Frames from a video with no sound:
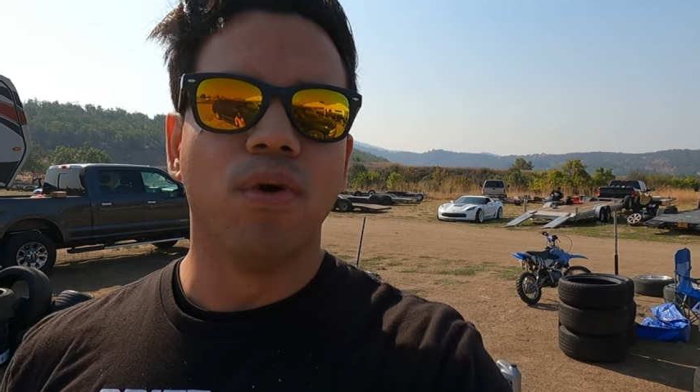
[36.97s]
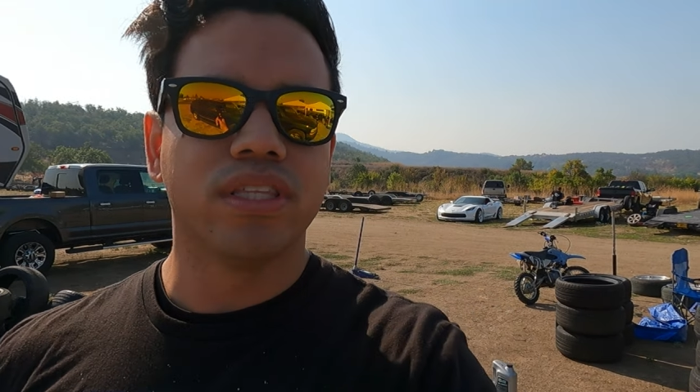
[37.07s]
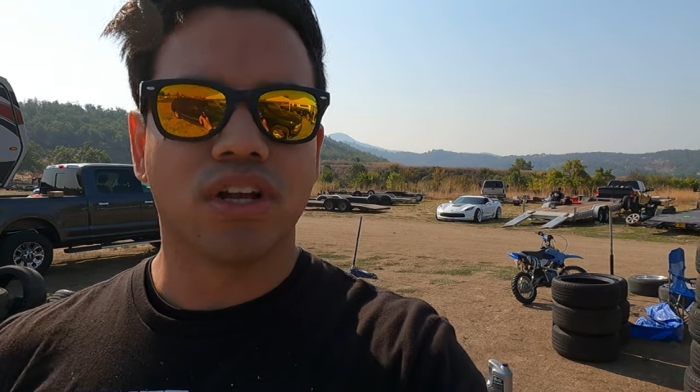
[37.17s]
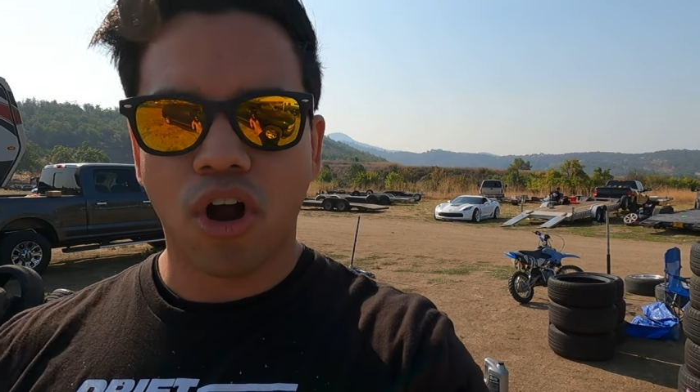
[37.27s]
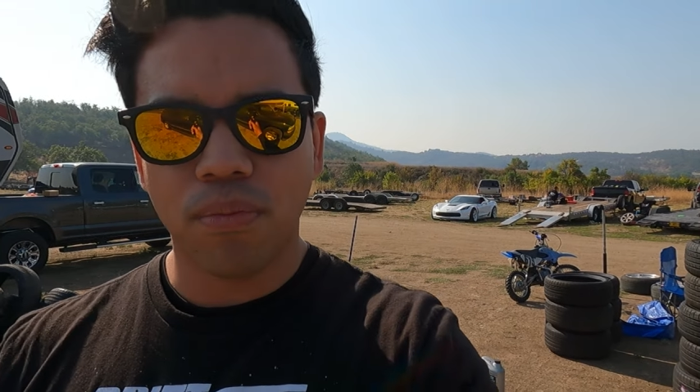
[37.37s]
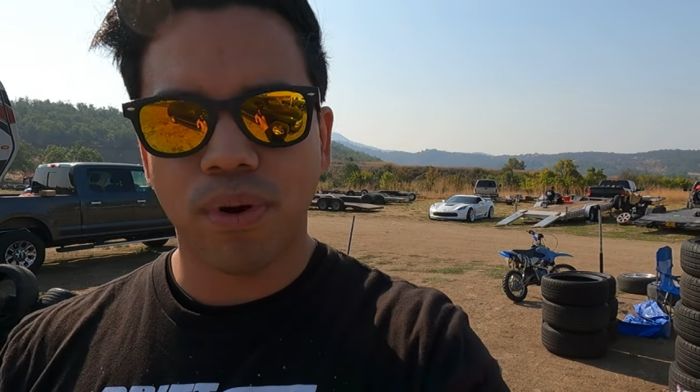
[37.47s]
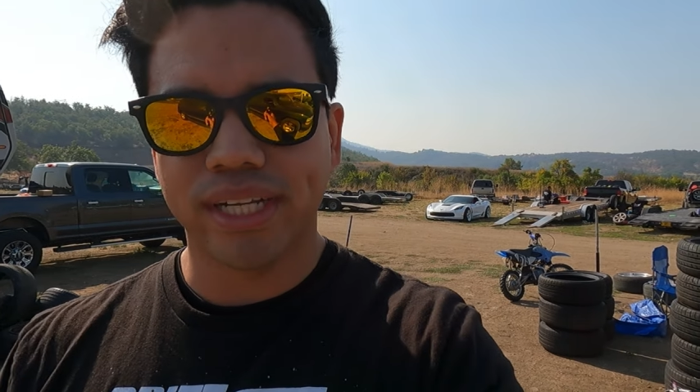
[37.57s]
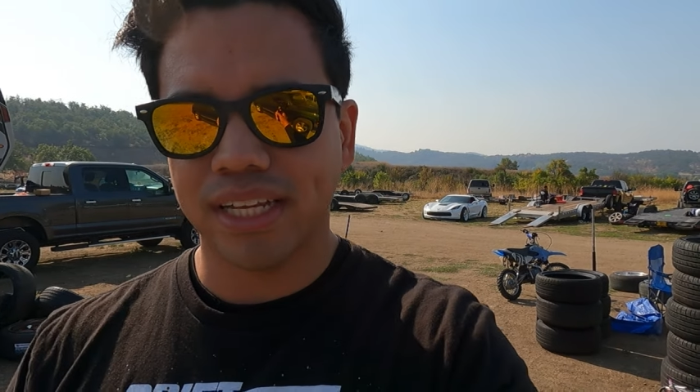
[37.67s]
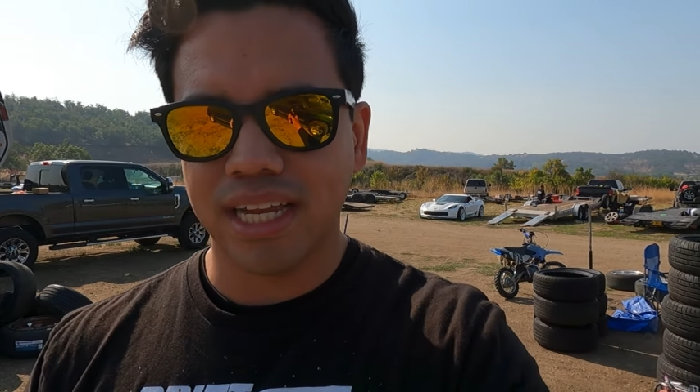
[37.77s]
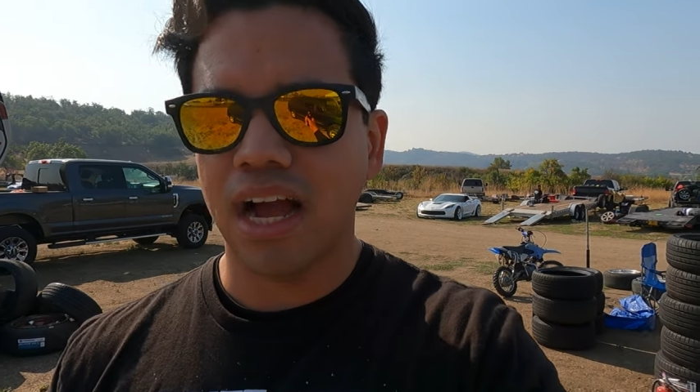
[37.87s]
With the car
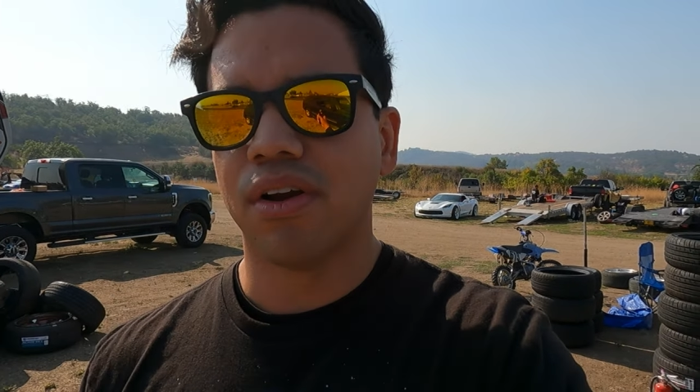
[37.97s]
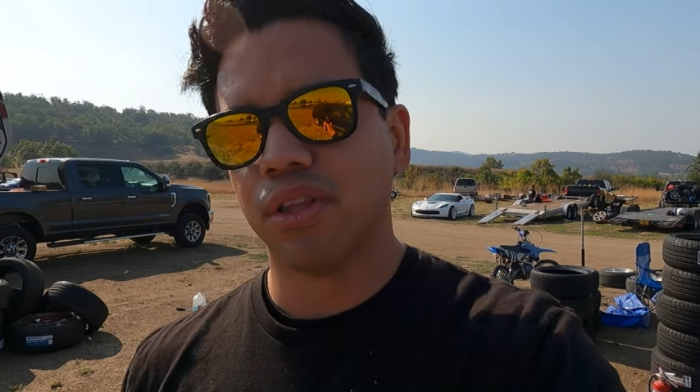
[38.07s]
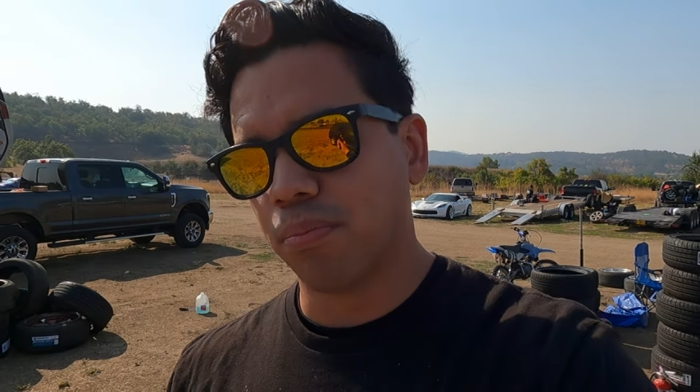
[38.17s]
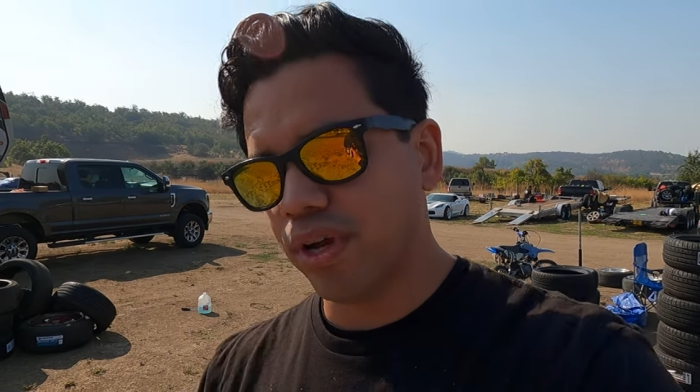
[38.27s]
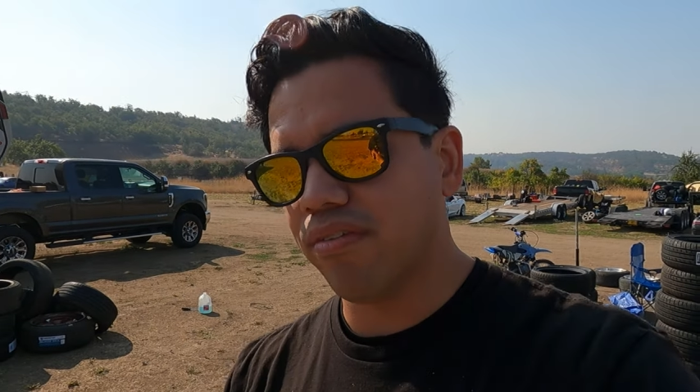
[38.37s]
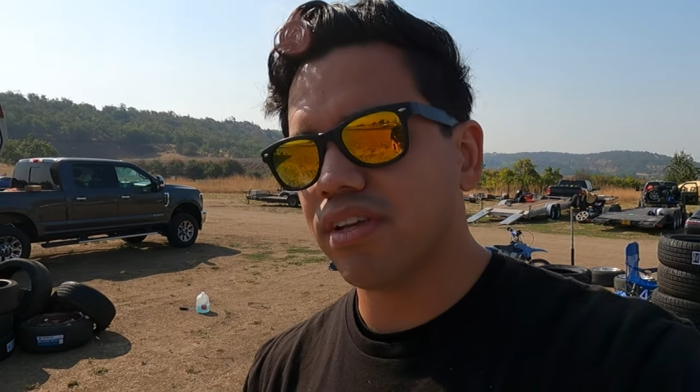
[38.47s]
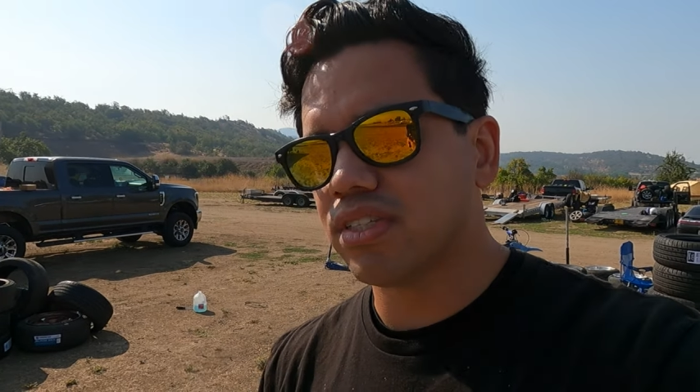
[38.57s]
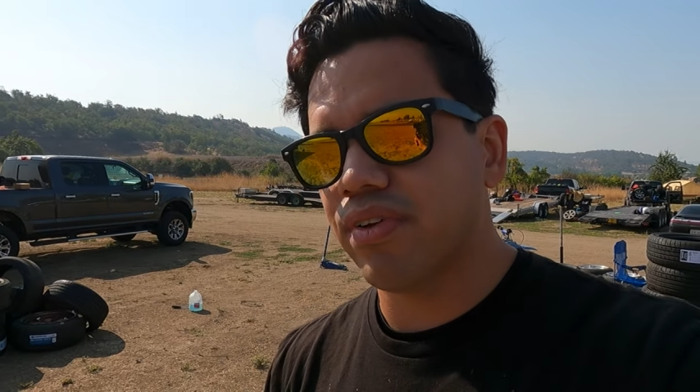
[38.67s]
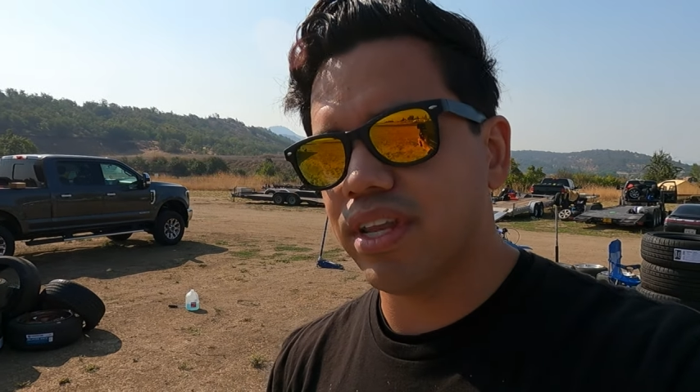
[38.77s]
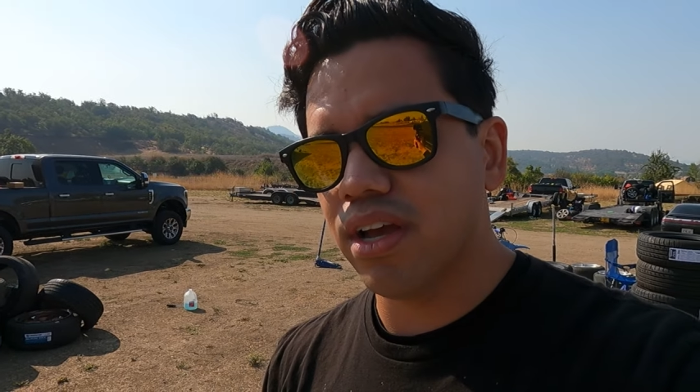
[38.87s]
breaking down on the
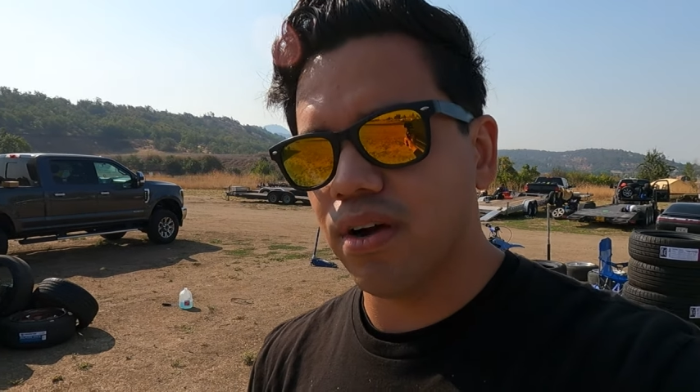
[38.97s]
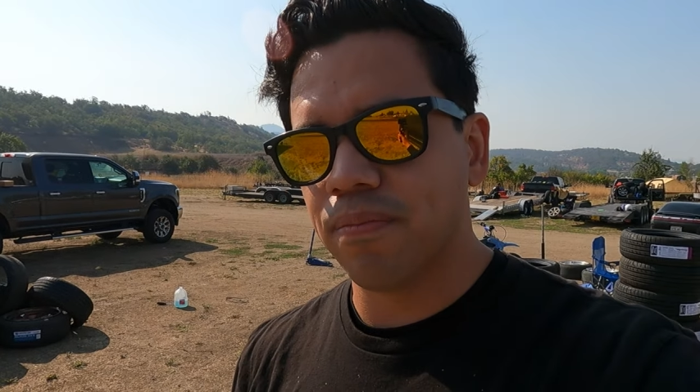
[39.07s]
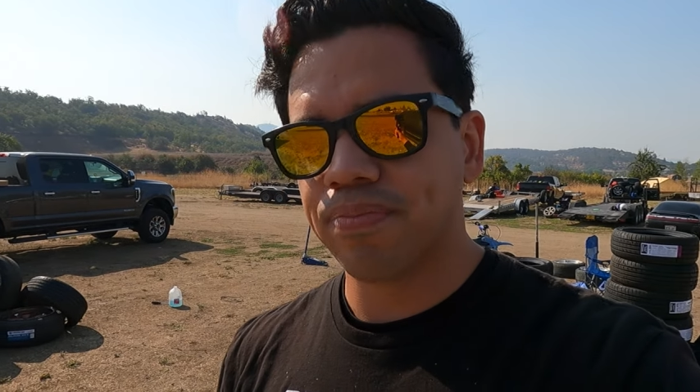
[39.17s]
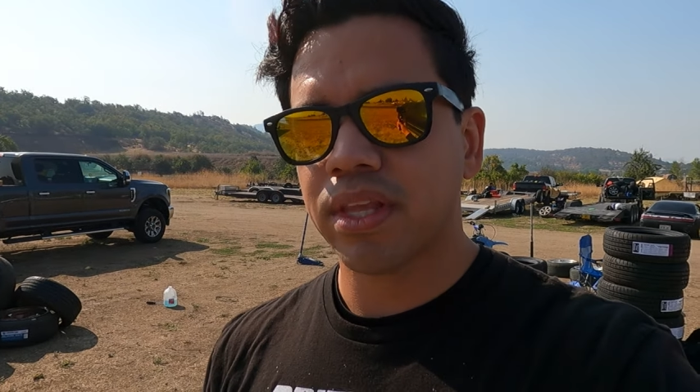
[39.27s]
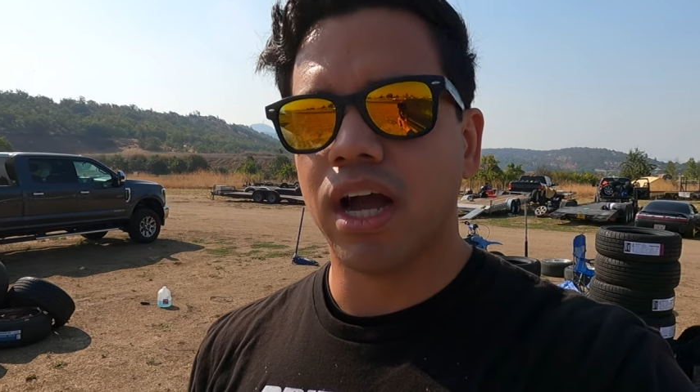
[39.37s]
previous video,